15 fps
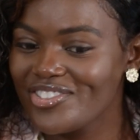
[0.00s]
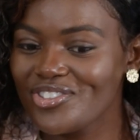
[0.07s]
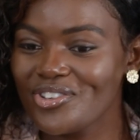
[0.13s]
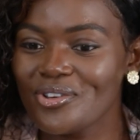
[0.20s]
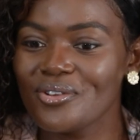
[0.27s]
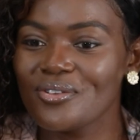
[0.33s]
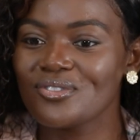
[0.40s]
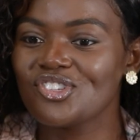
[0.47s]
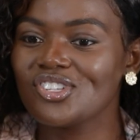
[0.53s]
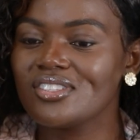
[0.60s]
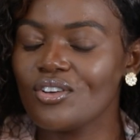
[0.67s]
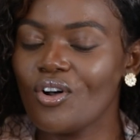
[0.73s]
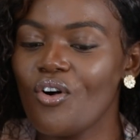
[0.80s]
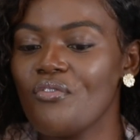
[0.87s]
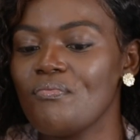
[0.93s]
So
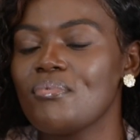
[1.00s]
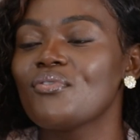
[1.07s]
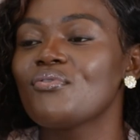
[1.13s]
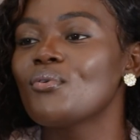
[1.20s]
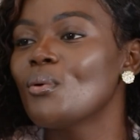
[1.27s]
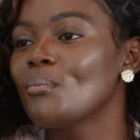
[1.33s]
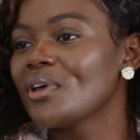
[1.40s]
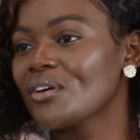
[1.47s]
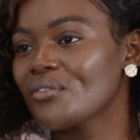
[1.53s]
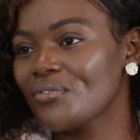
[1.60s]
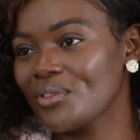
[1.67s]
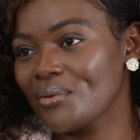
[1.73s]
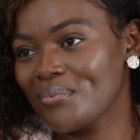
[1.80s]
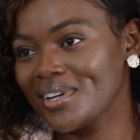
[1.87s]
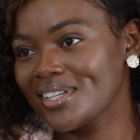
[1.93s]
just off performing
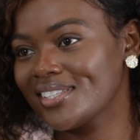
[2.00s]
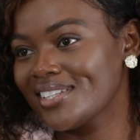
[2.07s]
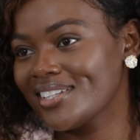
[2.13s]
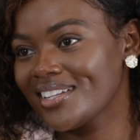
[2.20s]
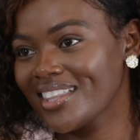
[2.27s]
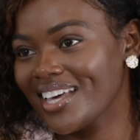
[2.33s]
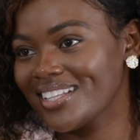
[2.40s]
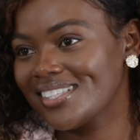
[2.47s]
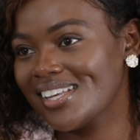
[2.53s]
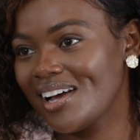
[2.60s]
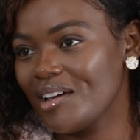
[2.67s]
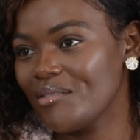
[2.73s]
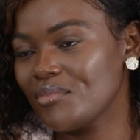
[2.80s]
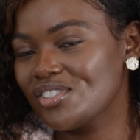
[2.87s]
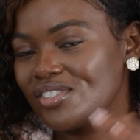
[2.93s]
for the president that
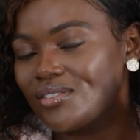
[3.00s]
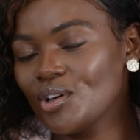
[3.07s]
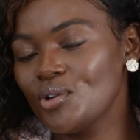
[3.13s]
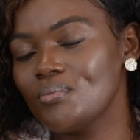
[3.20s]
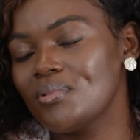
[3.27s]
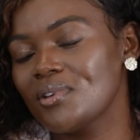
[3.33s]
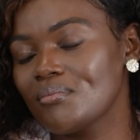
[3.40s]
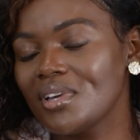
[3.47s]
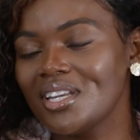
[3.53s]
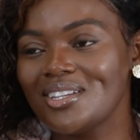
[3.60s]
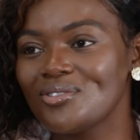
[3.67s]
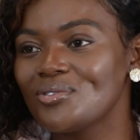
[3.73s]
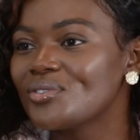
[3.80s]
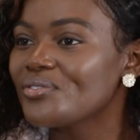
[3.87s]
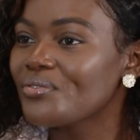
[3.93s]
time, it just opened many
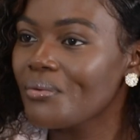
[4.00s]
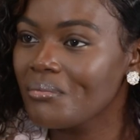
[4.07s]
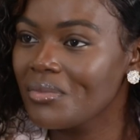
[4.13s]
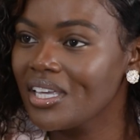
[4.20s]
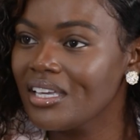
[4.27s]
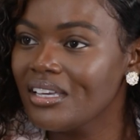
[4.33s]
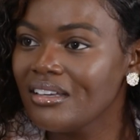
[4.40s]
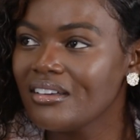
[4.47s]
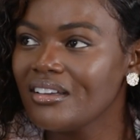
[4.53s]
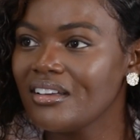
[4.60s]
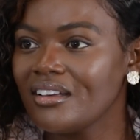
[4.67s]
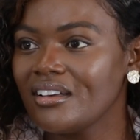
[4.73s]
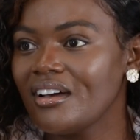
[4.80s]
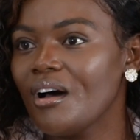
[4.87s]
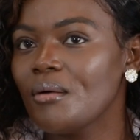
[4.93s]
doors for me.
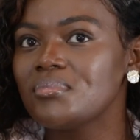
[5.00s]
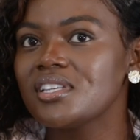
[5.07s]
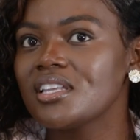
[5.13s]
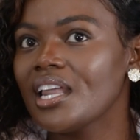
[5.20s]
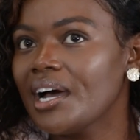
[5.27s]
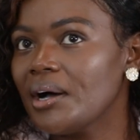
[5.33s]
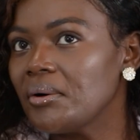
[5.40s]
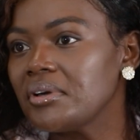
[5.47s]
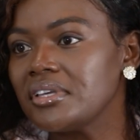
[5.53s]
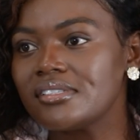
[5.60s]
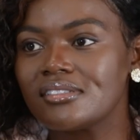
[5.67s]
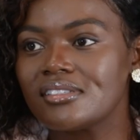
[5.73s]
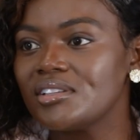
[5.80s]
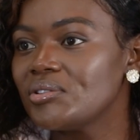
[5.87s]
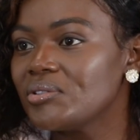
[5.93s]
Up to now, he's
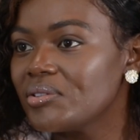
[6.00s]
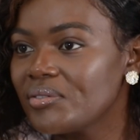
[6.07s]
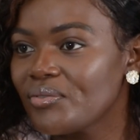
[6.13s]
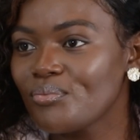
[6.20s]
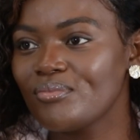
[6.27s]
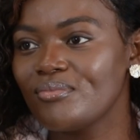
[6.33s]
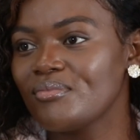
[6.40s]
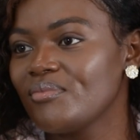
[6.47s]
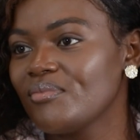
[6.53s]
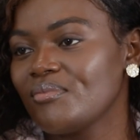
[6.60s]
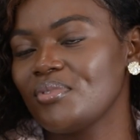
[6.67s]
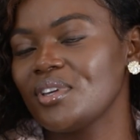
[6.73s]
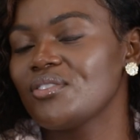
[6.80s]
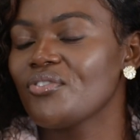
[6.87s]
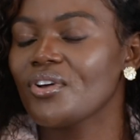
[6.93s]
still
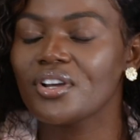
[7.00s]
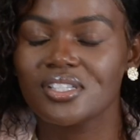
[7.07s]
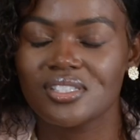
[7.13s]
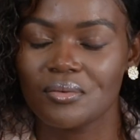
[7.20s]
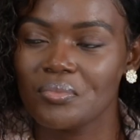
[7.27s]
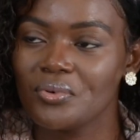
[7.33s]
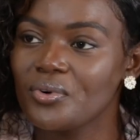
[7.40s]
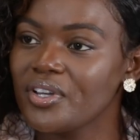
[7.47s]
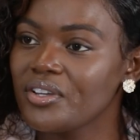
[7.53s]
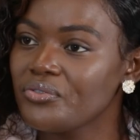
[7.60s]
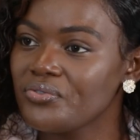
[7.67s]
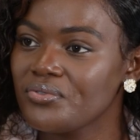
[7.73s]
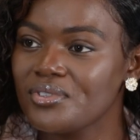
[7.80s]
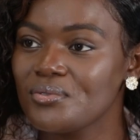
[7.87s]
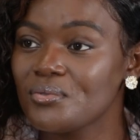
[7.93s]
been very supportive
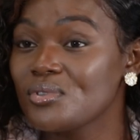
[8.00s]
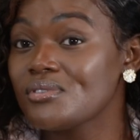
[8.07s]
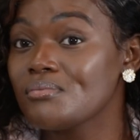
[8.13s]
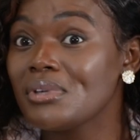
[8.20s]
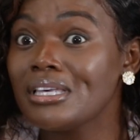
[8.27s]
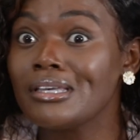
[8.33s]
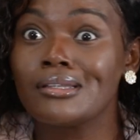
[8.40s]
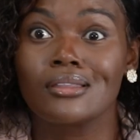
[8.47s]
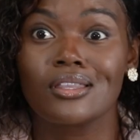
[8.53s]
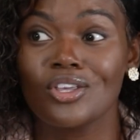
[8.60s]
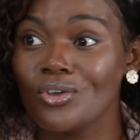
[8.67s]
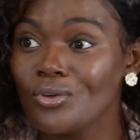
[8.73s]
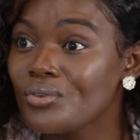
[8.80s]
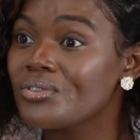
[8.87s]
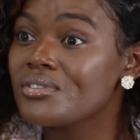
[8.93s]
towards me and the
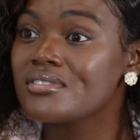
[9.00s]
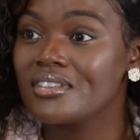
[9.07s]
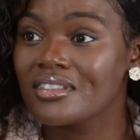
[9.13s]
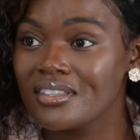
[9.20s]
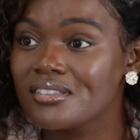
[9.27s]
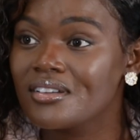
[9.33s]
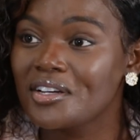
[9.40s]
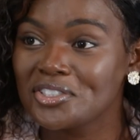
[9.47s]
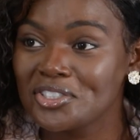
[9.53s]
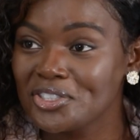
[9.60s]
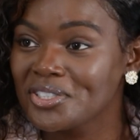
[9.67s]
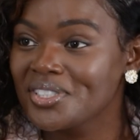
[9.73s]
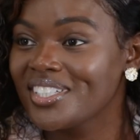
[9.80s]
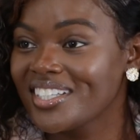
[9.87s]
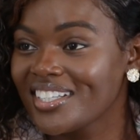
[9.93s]
youths in this country.